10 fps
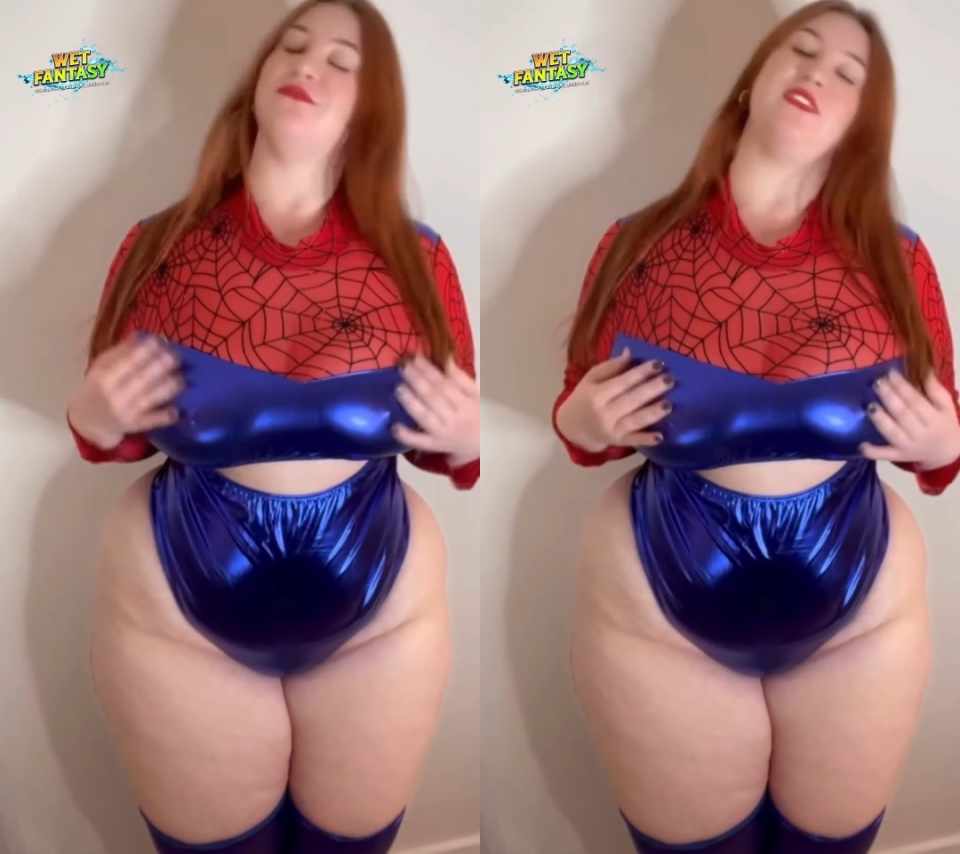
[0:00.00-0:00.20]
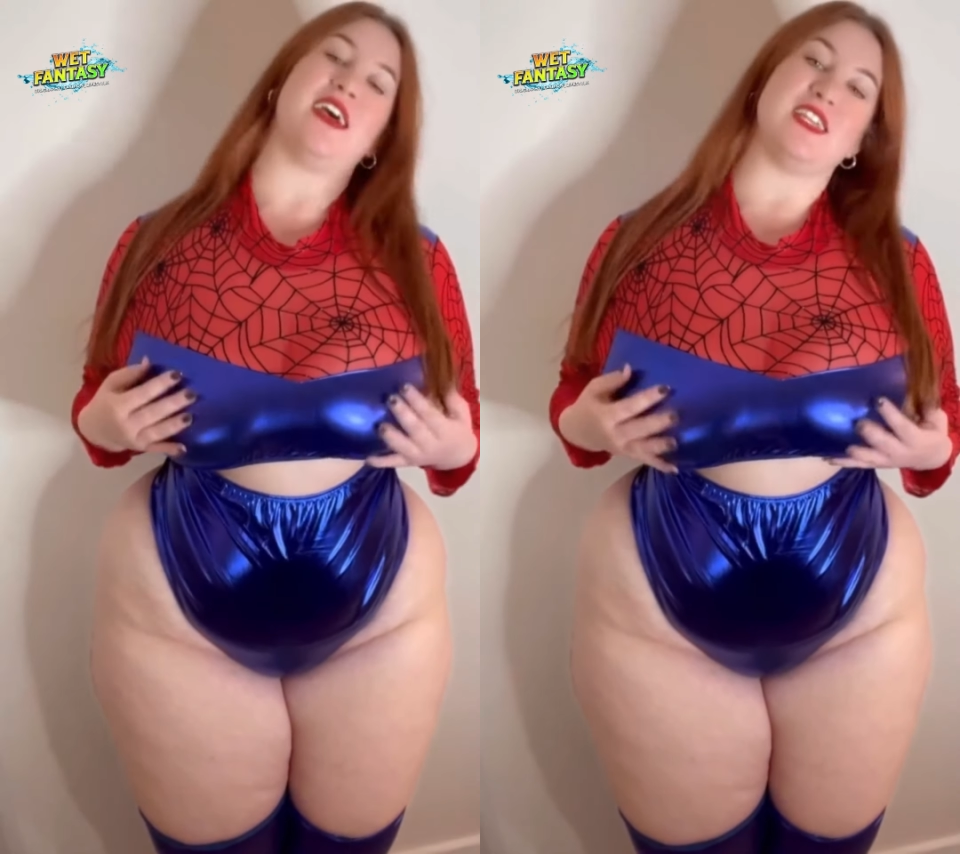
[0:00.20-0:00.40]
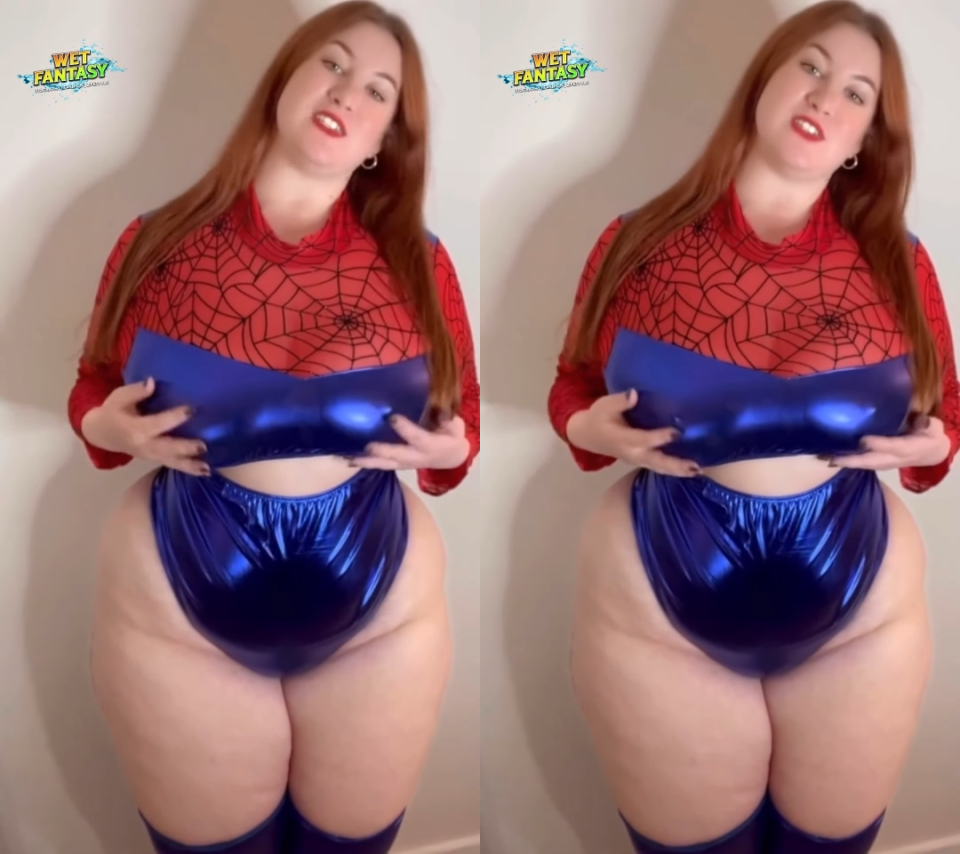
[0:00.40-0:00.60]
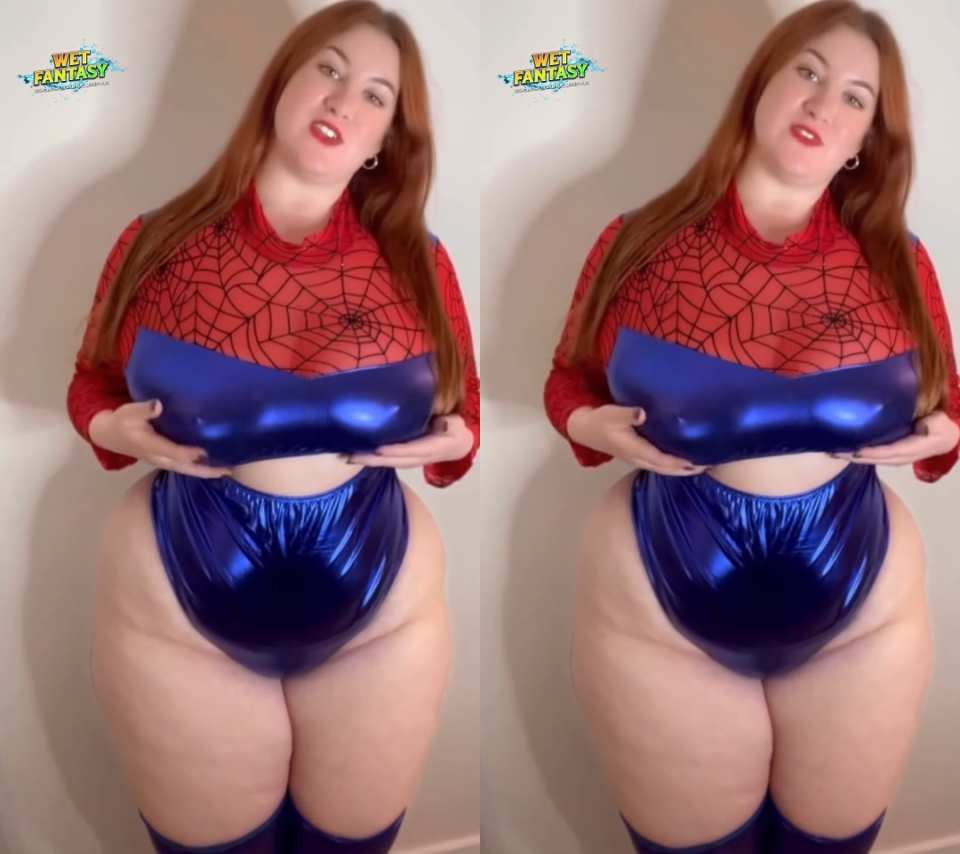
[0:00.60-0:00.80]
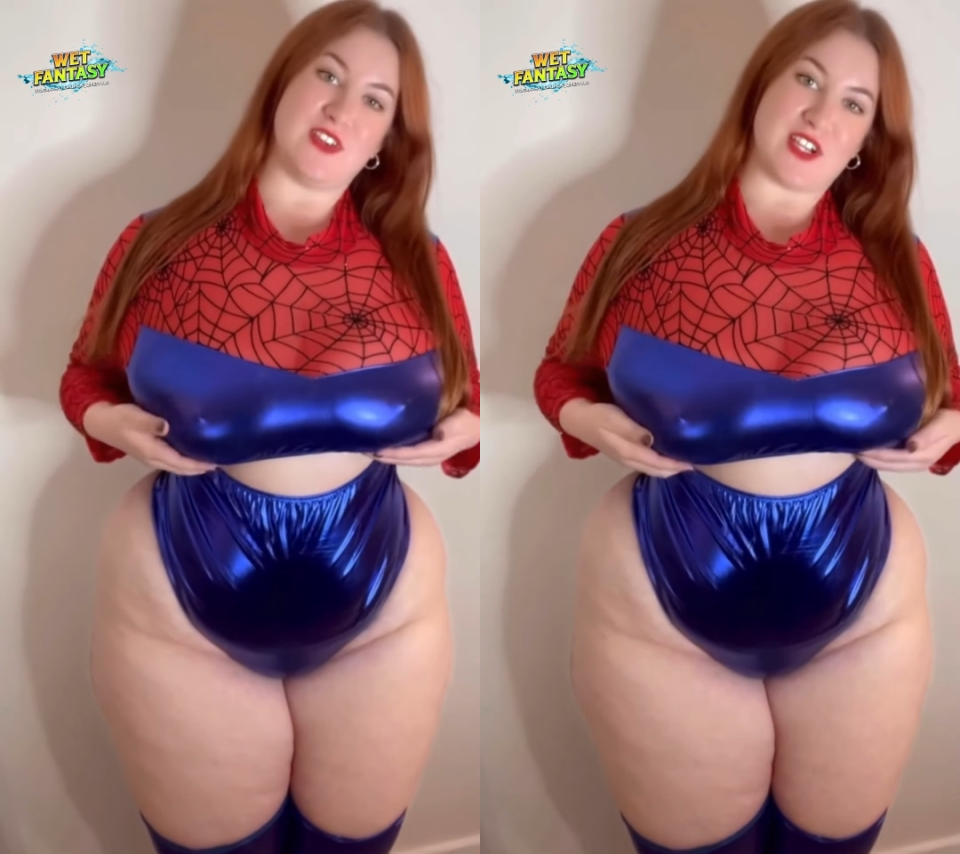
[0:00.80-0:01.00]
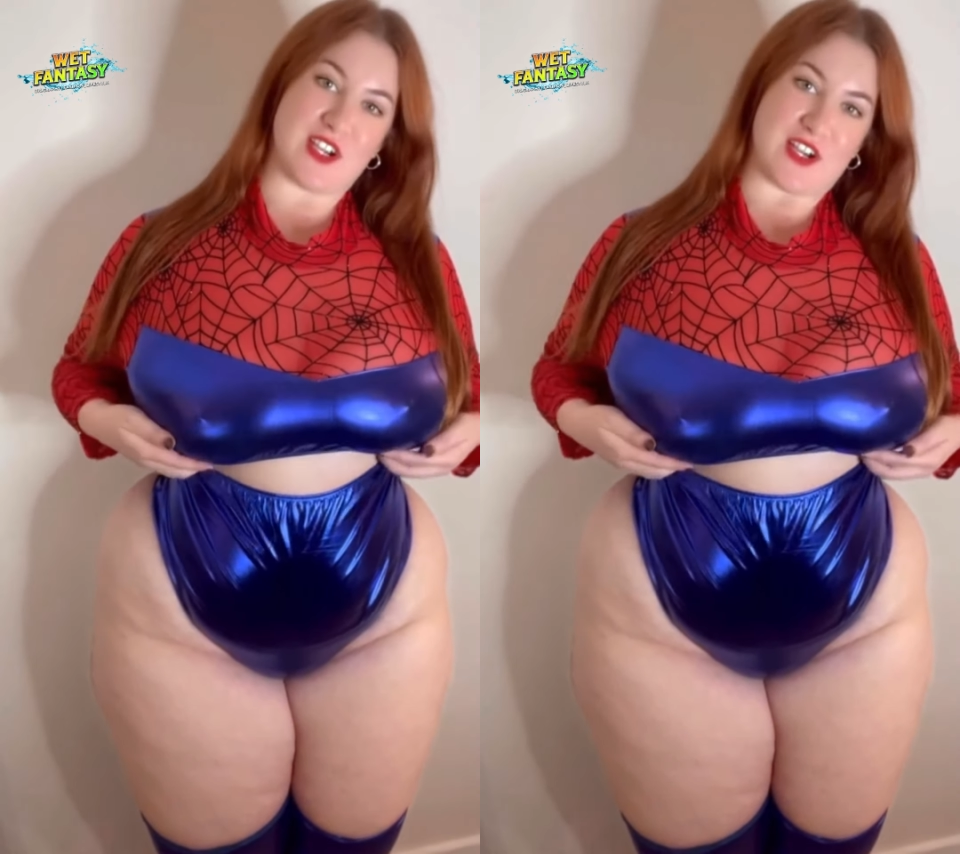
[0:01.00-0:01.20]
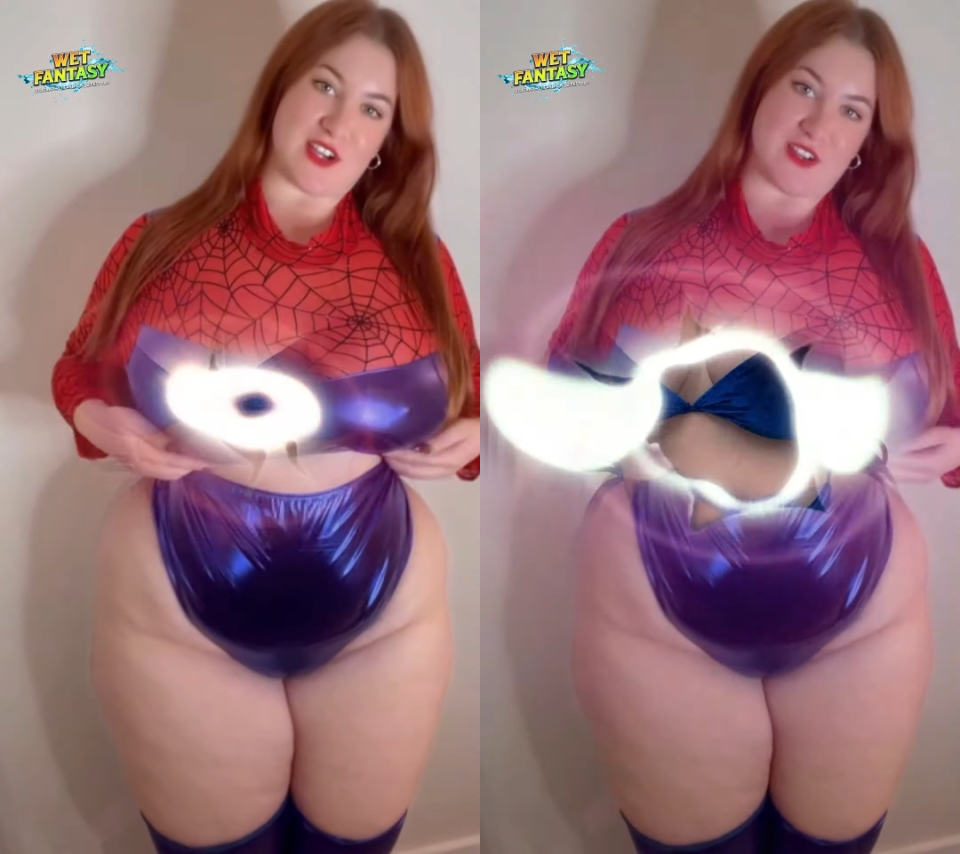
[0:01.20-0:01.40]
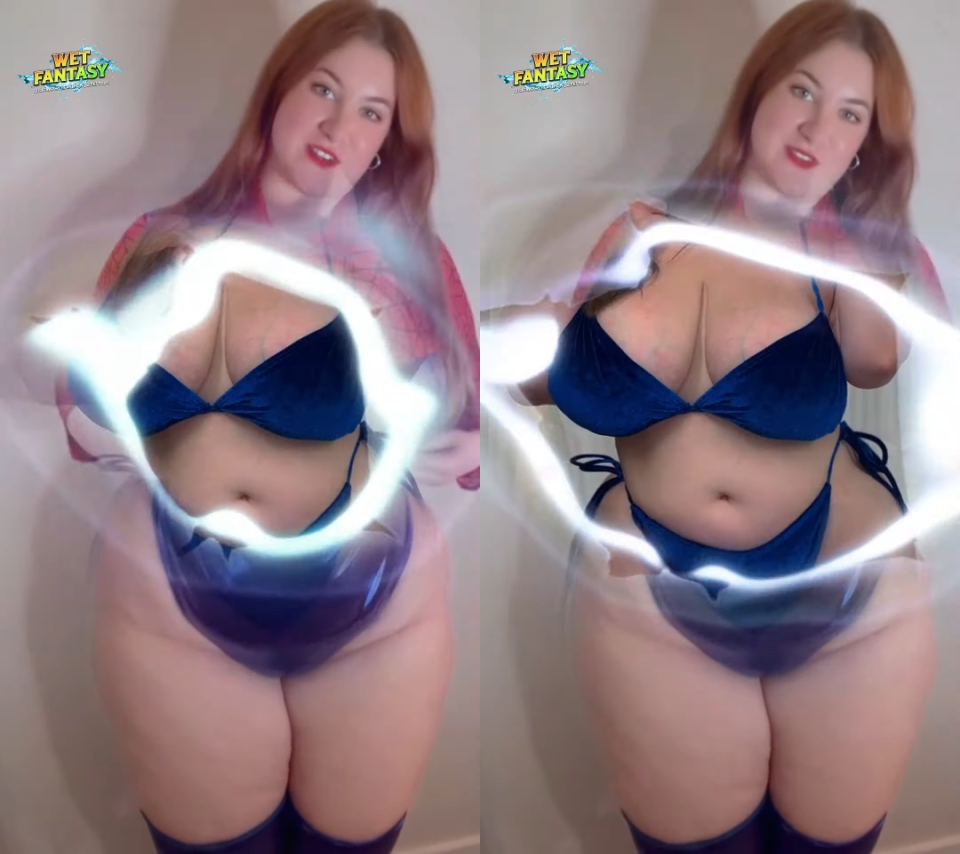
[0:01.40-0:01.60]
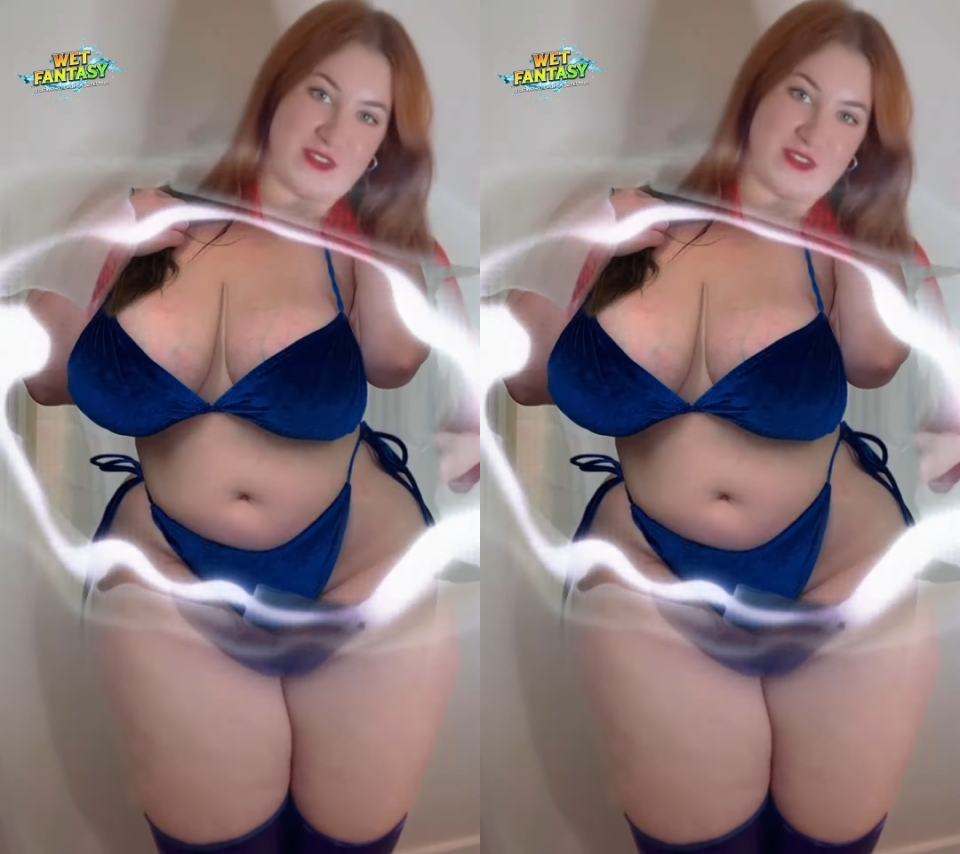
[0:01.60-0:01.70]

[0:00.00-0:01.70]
and social media influencer